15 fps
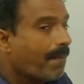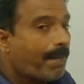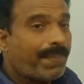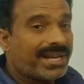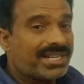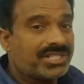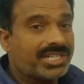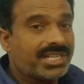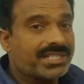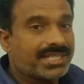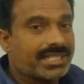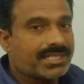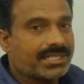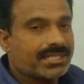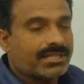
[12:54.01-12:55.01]

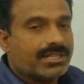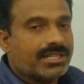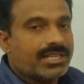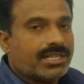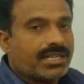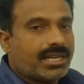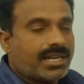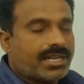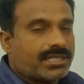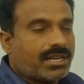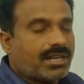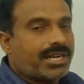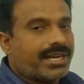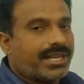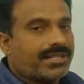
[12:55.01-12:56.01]
Purchases, as
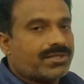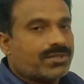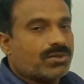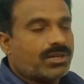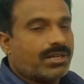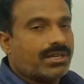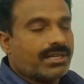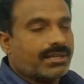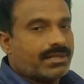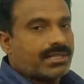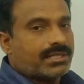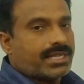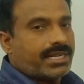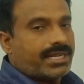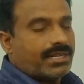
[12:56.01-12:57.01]
already I
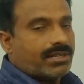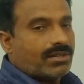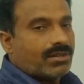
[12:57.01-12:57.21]
said,